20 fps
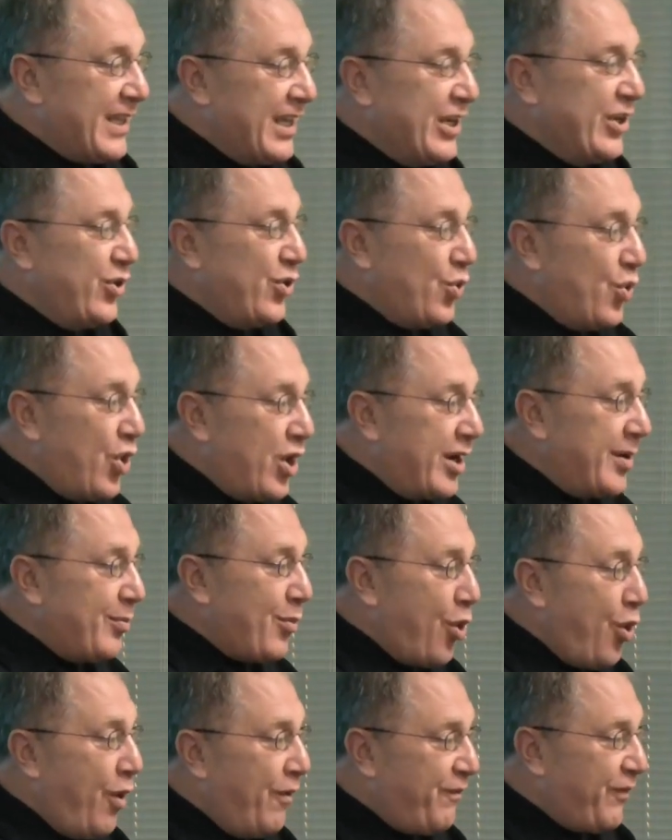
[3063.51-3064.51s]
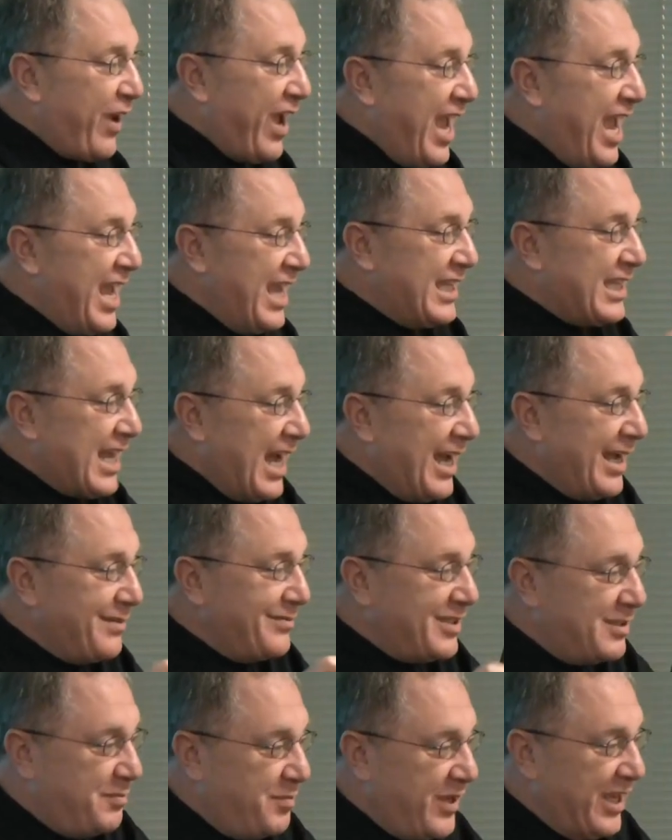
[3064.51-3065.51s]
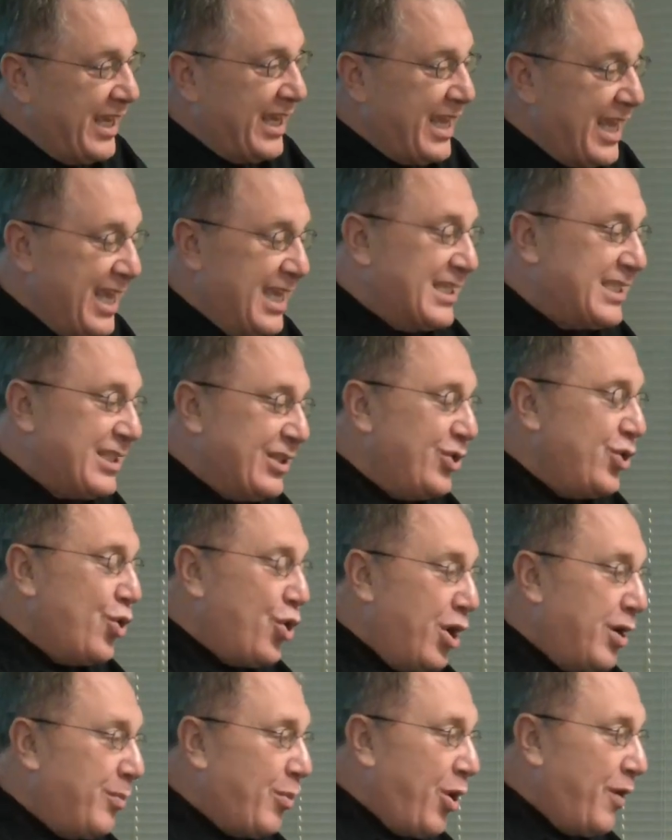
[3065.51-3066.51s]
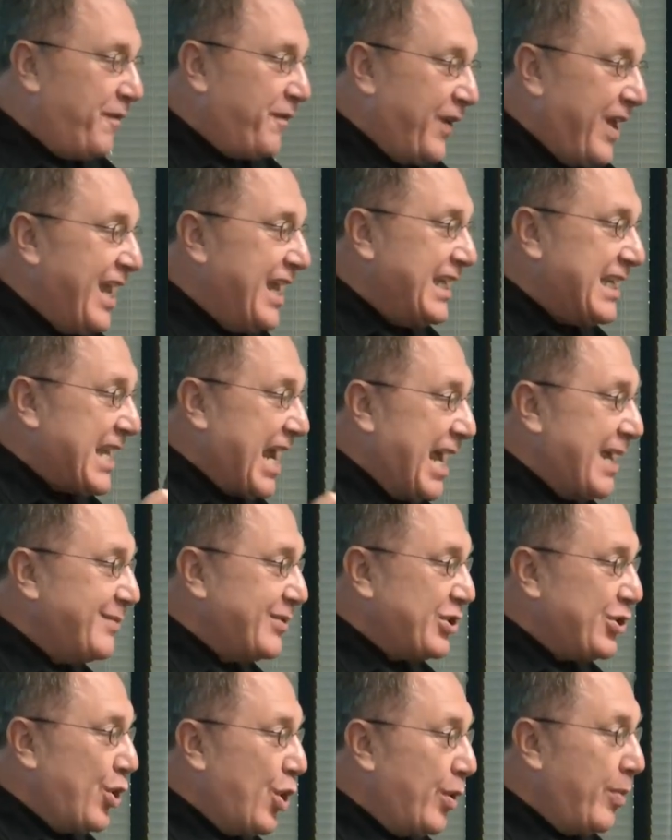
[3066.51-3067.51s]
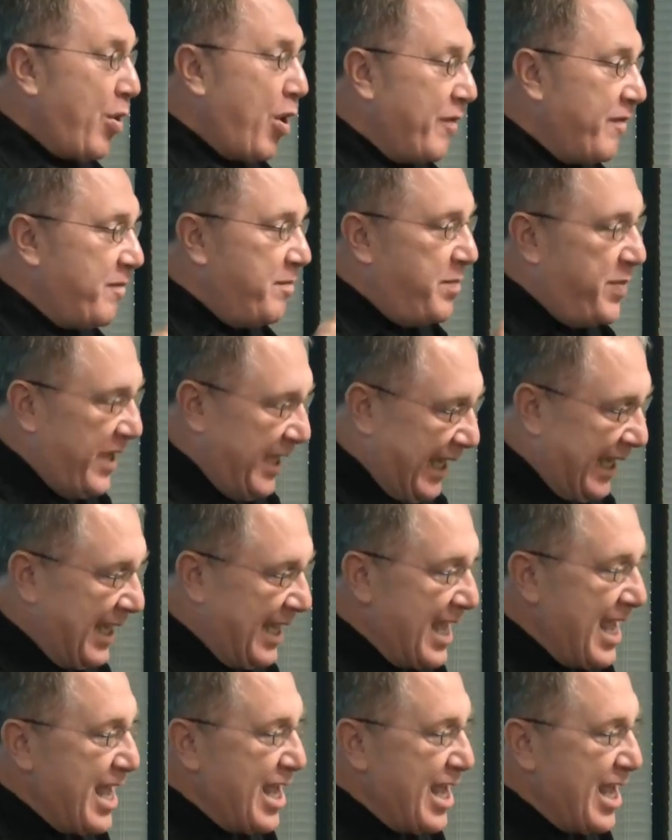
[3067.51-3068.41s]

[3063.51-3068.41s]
the norm of A times B is norm of A times norm of B.